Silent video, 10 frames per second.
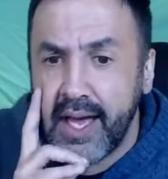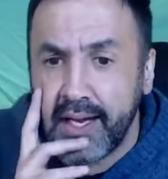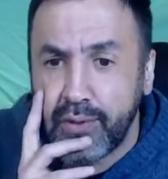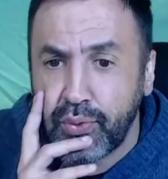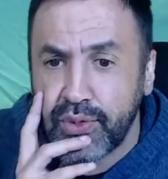
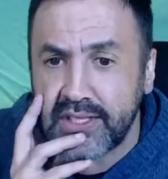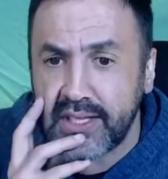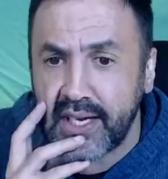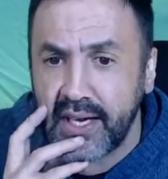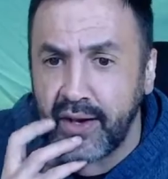and it
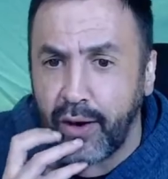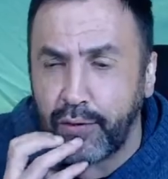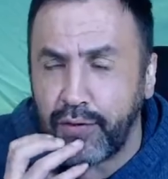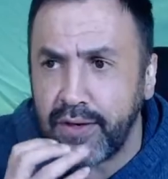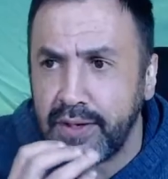was an
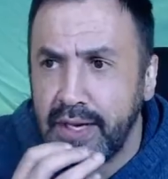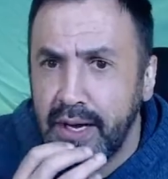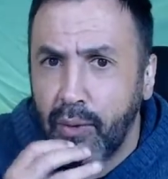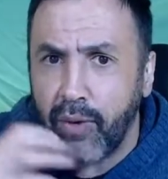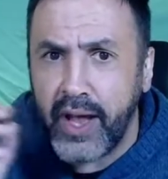offer
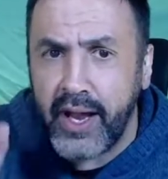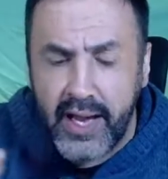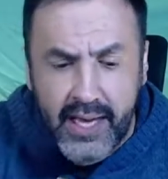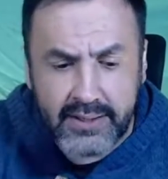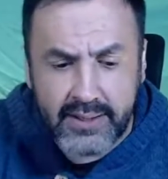
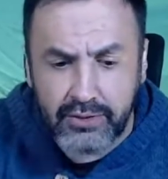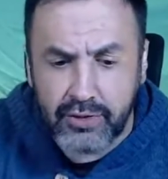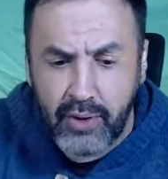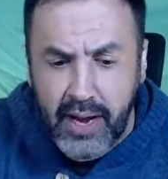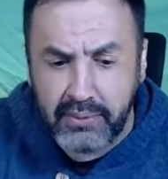when I
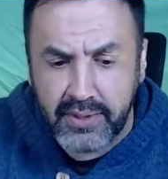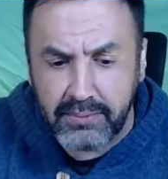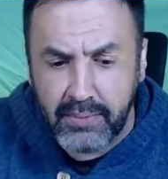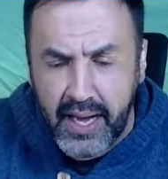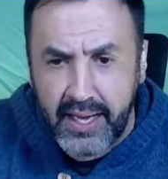
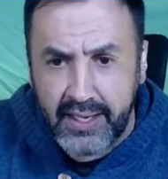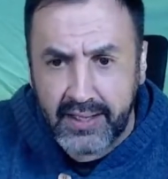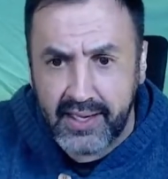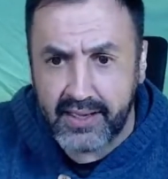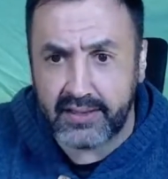subscribed
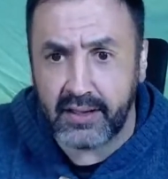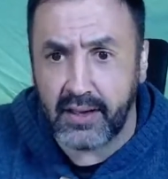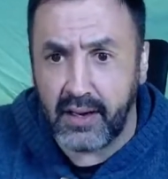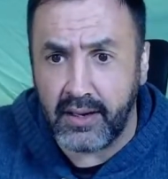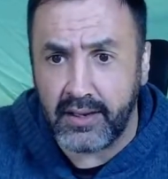my
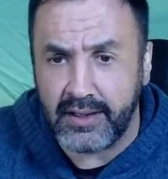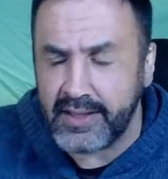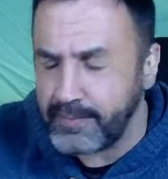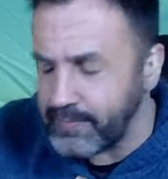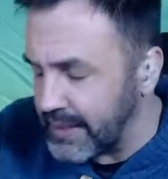DSLR,
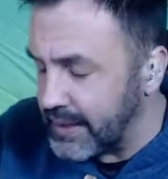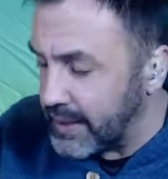the